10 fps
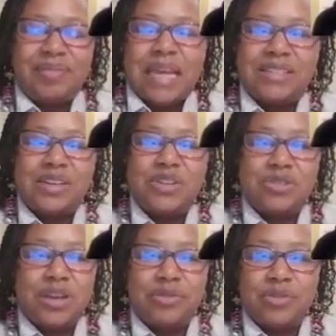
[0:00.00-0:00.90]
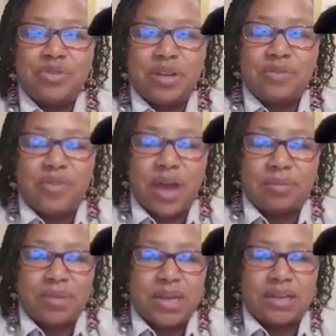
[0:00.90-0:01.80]
So you can
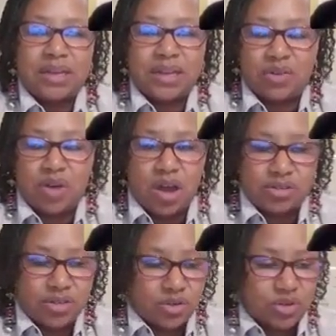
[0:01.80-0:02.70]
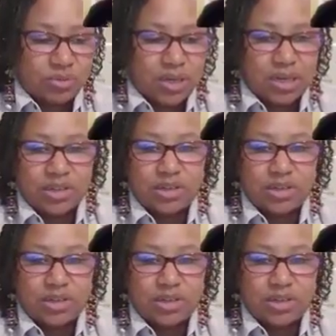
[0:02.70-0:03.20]
find me and Lynn on all social media.